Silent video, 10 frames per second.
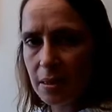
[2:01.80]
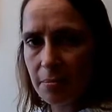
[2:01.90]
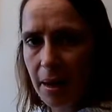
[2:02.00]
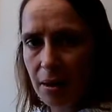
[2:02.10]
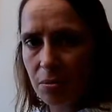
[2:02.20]

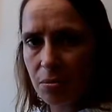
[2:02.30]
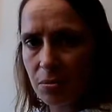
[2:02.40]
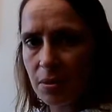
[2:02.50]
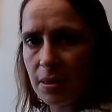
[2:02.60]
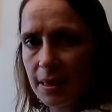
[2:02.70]
male
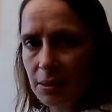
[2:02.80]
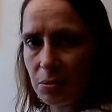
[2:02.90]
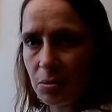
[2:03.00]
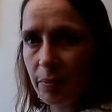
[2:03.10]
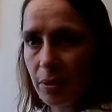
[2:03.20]
saddles
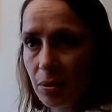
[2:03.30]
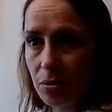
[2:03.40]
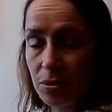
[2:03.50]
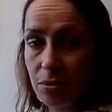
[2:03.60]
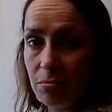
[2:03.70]
because,
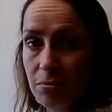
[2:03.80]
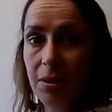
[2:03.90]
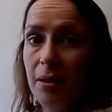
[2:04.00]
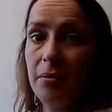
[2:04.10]
you know,